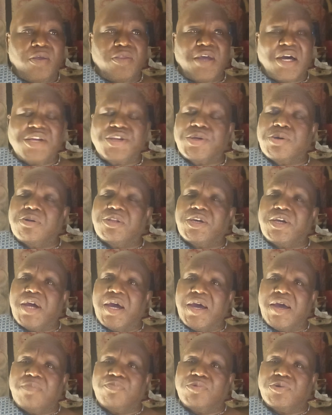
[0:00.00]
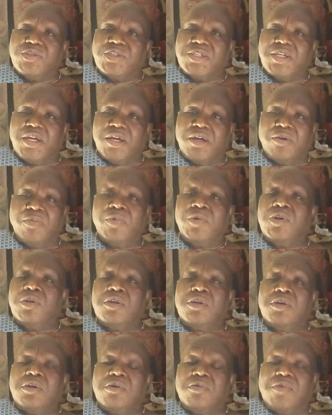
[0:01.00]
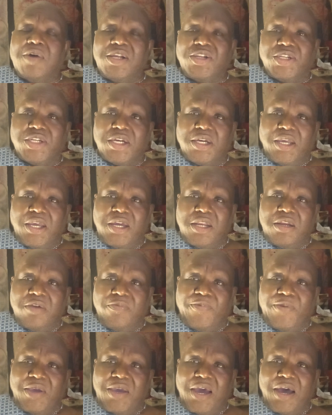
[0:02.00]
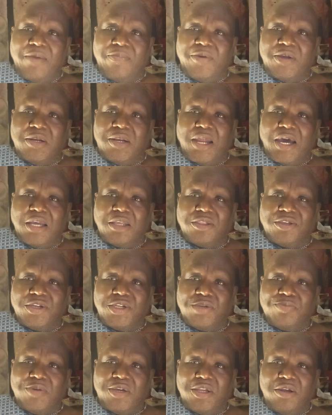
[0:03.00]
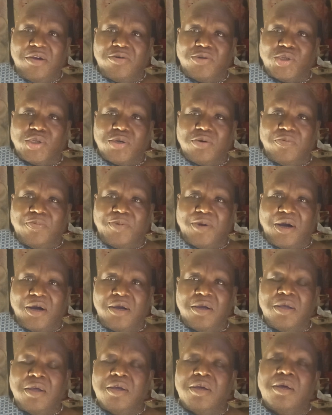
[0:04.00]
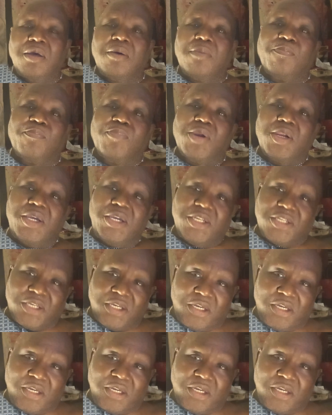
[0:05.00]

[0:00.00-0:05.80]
that's all that I have to share. Once again, if you haven't liked this video so far, please